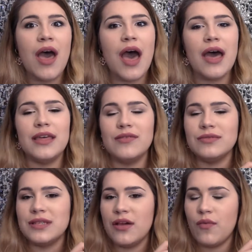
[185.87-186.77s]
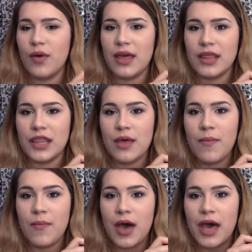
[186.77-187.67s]
I use it with
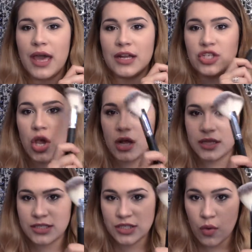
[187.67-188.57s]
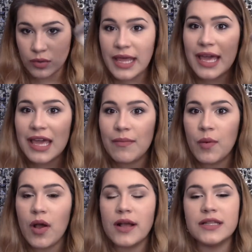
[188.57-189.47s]
my Chocolate Soleil
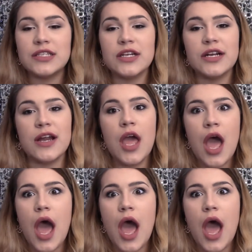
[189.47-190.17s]
bronzer.